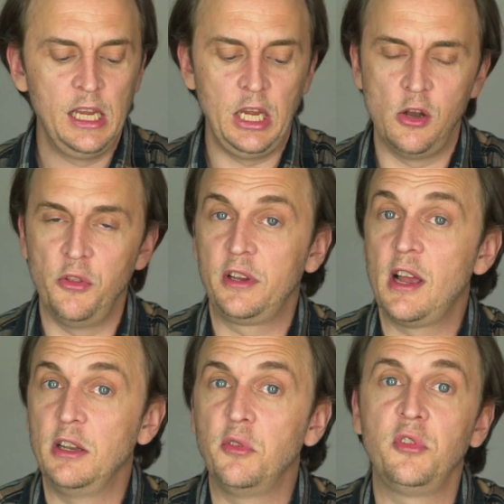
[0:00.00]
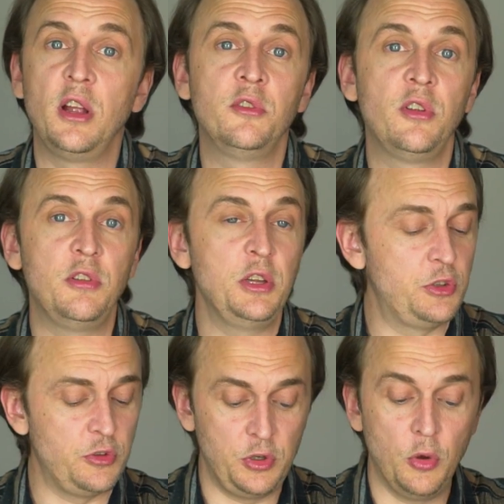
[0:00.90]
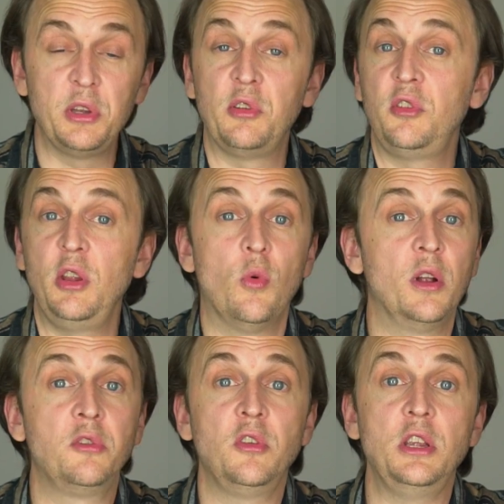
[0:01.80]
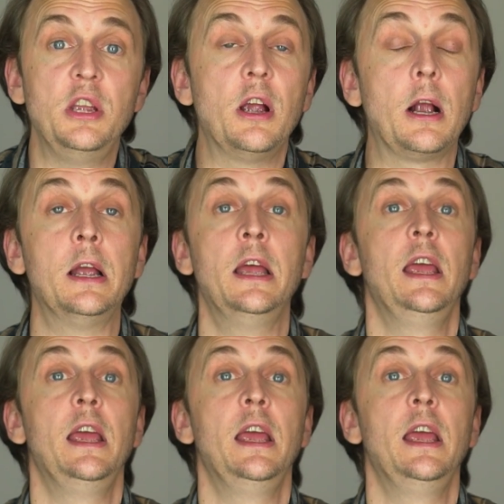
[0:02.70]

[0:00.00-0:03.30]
The kind of sunset that you only see once a year,